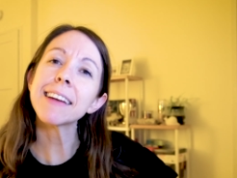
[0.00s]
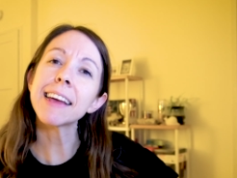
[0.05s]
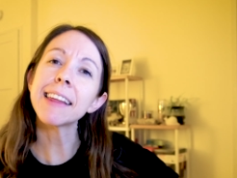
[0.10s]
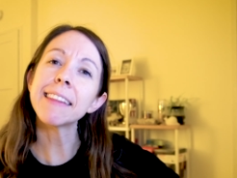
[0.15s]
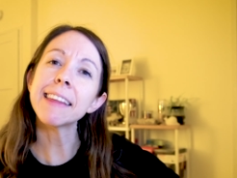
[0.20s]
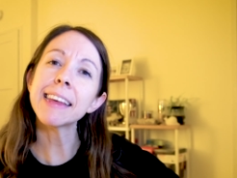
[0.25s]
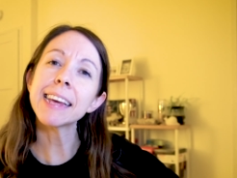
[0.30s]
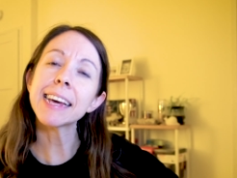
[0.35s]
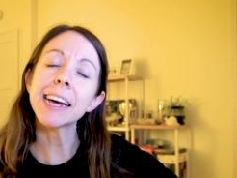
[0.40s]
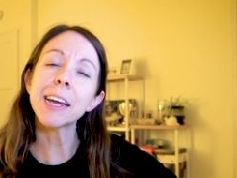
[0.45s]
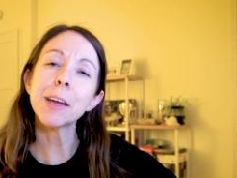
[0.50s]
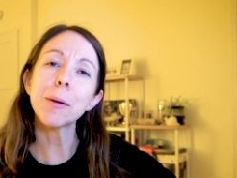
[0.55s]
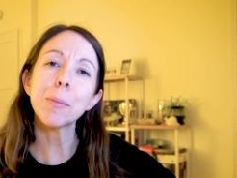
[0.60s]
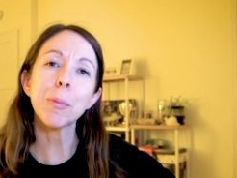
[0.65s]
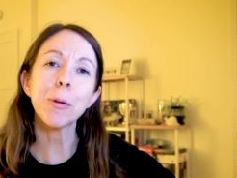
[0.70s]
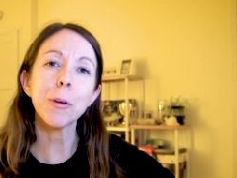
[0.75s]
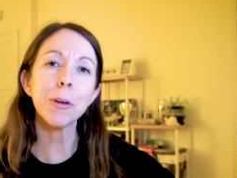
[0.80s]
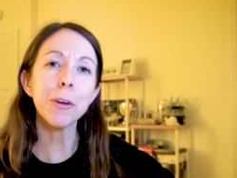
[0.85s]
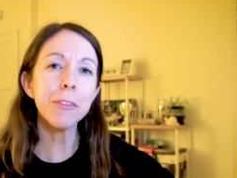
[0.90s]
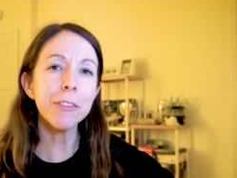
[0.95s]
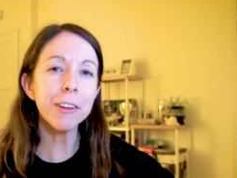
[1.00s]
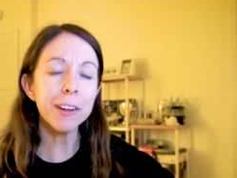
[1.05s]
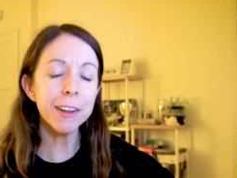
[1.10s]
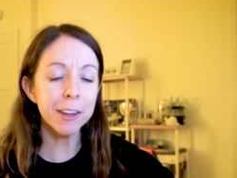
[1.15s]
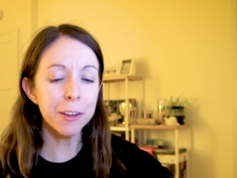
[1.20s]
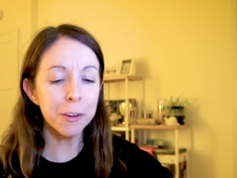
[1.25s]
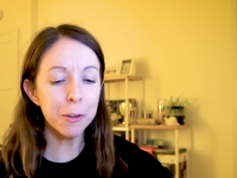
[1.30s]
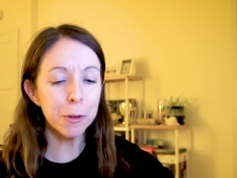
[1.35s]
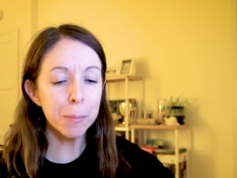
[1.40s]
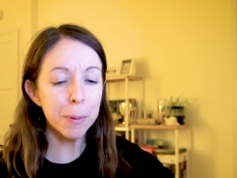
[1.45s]
I think I improved a
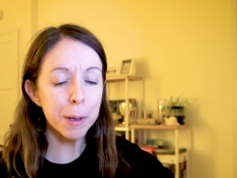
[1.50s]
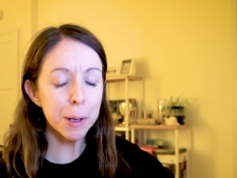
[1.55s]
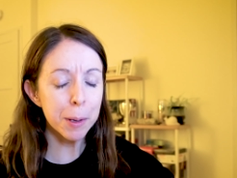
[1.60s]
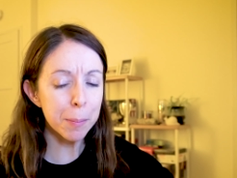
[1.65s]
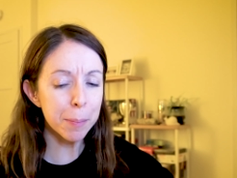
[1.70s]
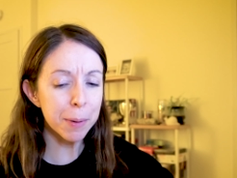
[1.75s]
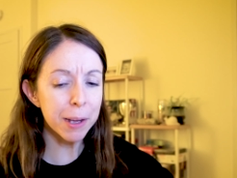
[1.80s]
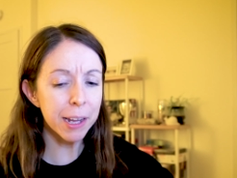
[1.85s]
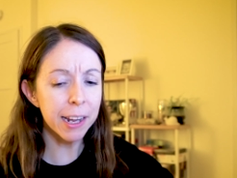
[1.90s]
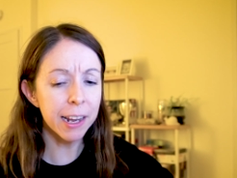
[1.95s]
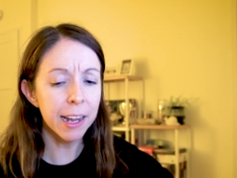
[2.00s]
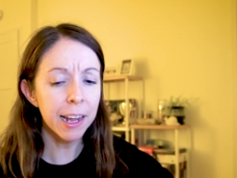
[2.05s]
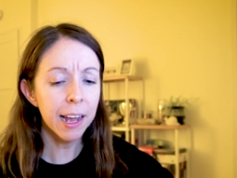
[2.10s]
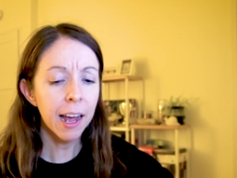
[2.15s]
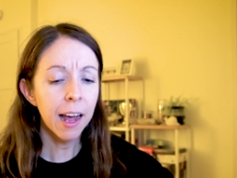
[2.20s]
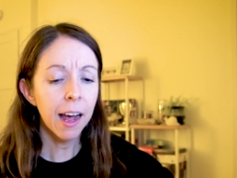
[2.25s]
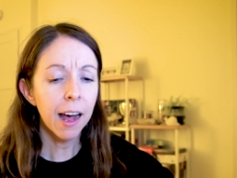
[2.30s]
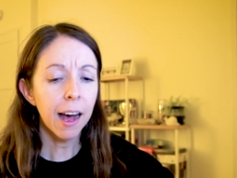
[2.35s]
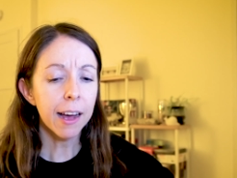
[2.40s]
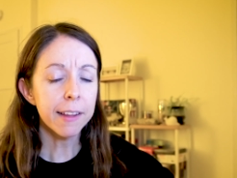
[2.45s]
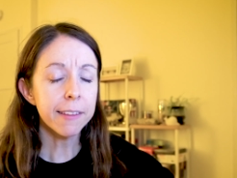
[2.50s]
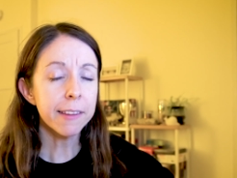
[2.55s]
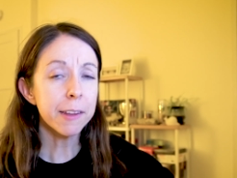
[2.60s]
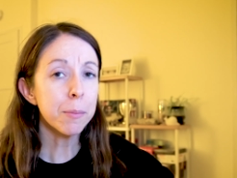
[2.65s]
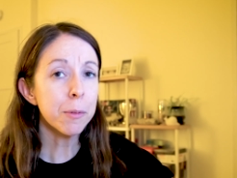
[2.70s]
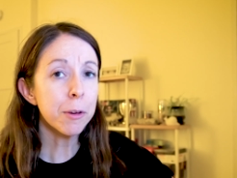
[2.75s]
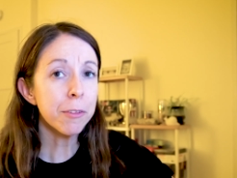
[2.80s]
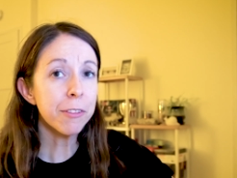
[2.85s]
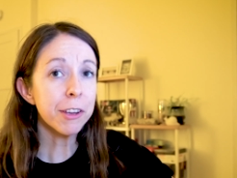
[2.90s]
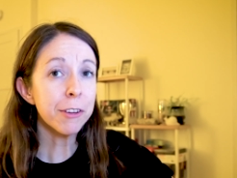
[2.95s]
little bit, but I think
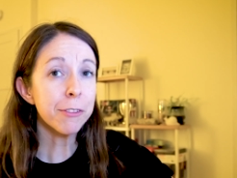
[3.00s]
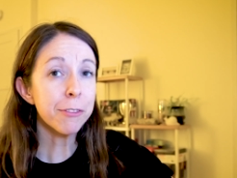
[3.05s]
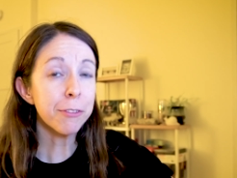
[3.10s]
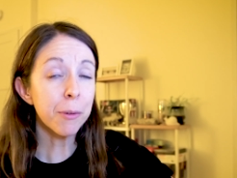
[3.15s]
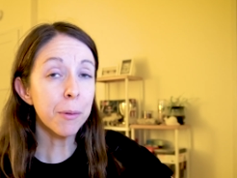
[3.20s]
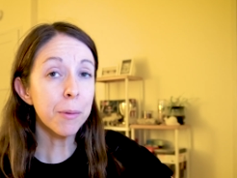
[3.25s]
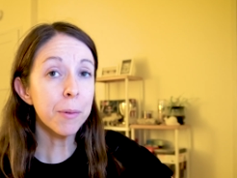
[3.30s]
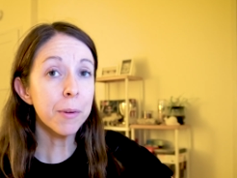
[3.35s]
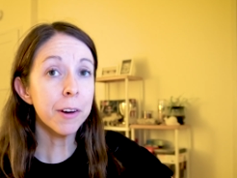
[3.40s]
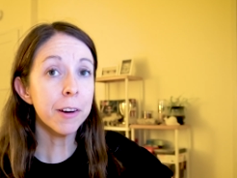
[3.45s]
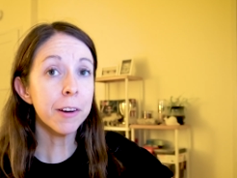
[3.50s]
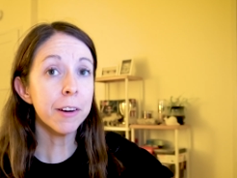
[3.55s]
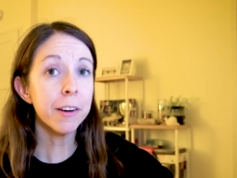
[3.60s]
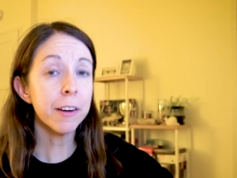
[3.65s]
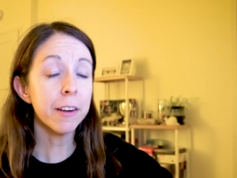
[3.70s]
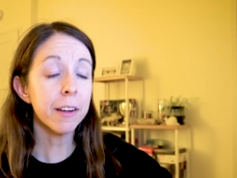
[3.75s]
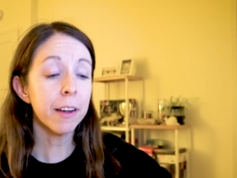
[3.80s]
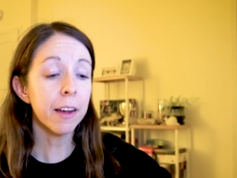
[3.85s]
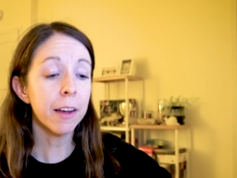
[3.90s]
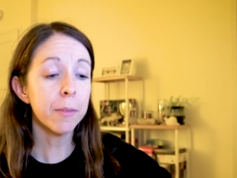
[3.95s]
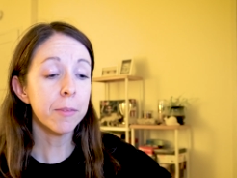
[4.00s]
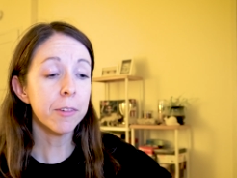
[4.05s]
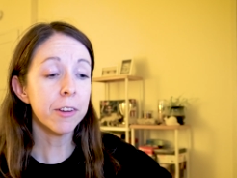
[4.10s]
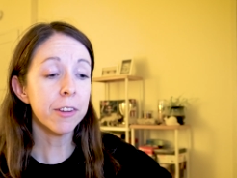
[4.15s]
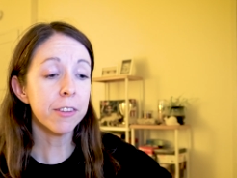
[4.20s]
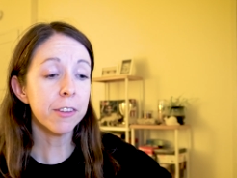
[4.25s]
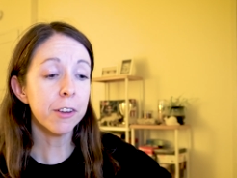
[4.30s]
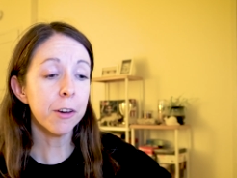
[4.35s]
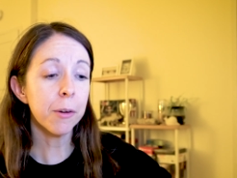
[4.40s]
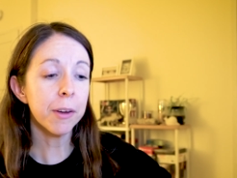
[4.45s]
moving forward, I'm
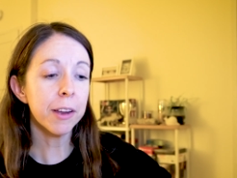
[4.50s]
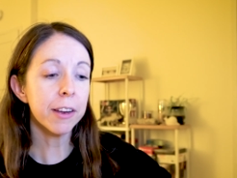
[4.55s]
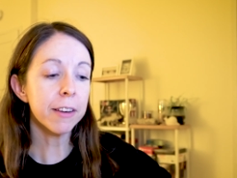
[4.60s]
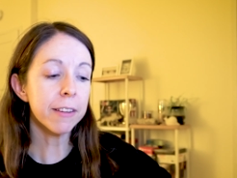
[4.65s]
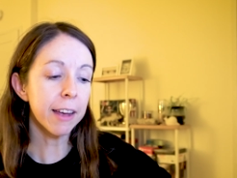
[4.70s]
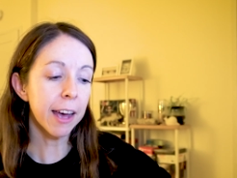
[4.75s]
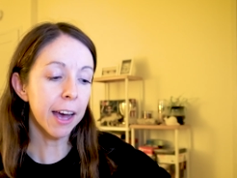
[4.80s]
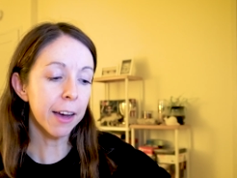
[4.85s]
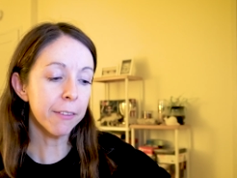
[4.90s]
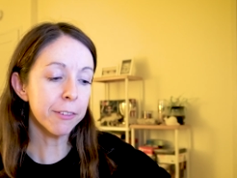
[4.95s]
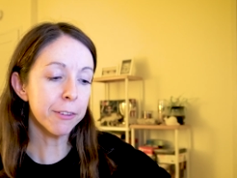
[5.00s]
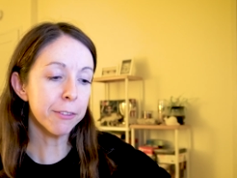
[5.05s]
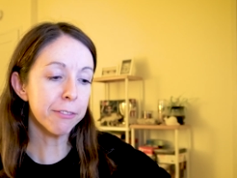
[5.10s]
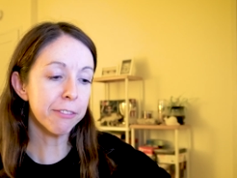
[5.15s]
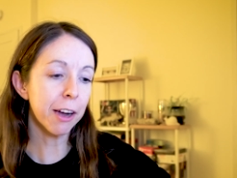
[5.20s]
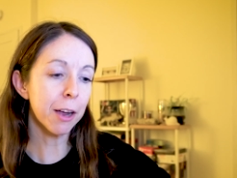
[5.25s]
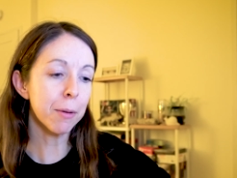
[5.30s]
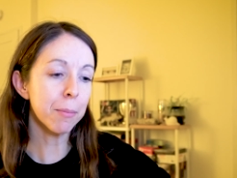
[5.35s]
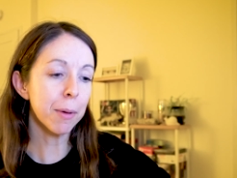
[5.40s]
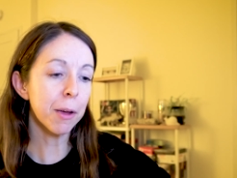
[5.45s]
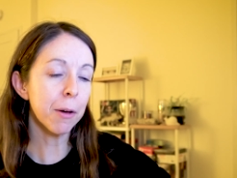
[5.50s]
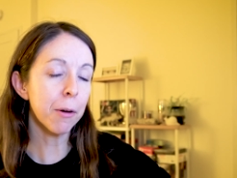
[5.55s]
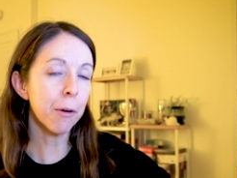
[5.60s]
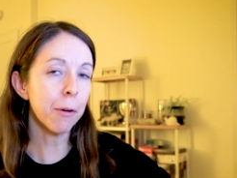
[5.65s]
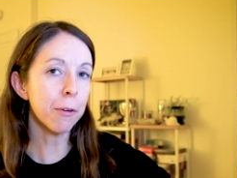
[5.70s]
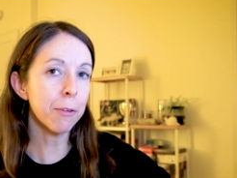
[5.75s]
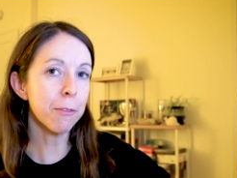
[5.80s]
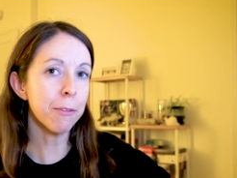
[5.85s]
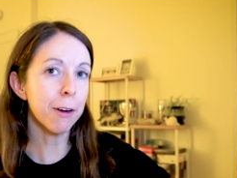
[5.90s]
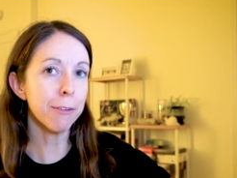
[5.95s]
just going to have to find my
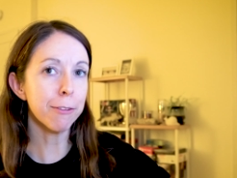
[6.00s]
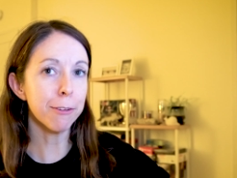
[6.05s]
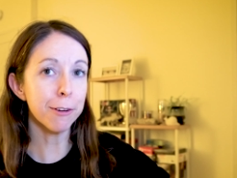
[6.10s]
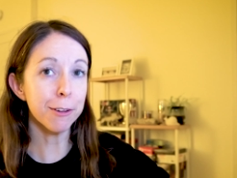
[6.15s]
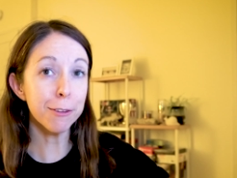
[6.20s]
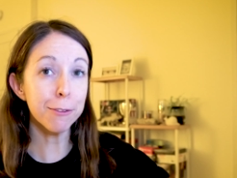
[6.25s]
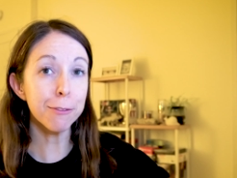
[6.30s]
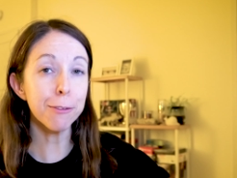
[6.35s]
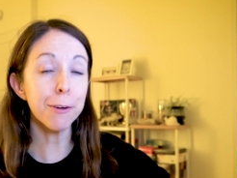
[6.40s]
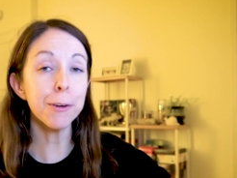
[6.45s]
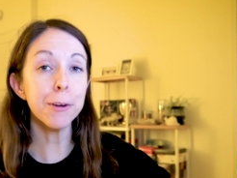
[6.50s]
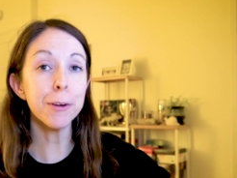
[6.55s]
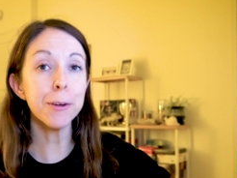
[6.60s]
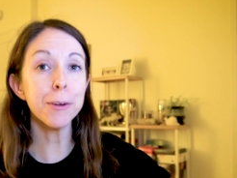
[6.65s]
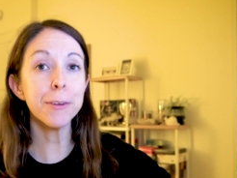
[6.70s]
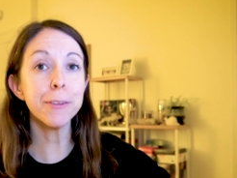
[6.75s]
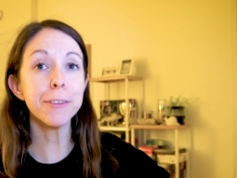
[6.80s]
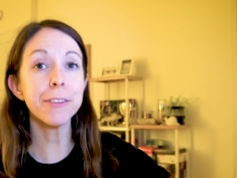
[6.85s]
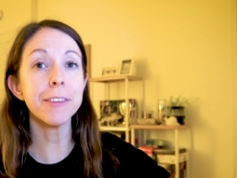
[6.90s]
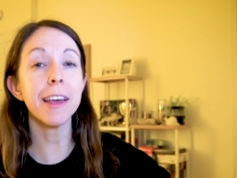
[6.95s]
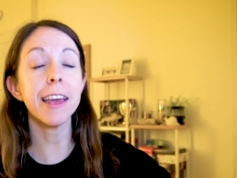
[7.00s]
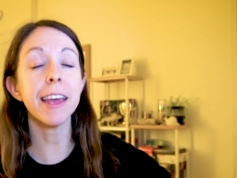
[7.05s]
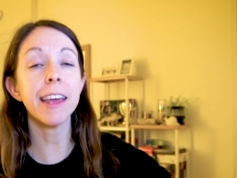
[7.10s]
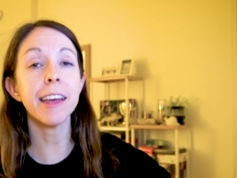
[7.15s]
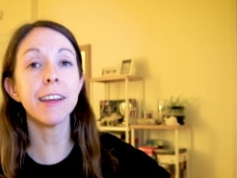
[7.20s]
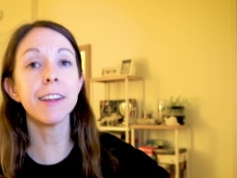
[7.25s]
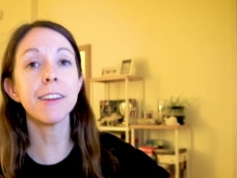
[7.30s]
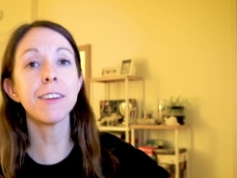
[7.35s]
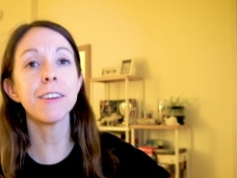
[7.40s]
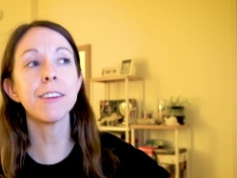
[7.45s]
own reference photos
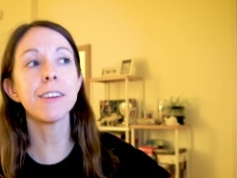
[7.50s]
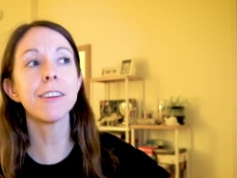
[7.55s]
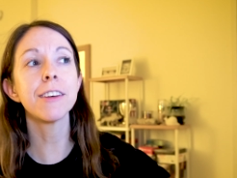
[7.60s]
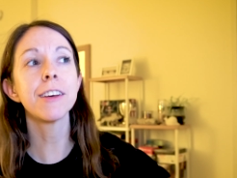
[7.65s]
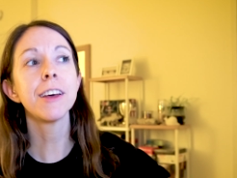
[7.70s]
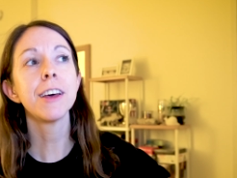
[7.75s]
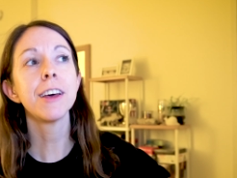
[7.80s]
and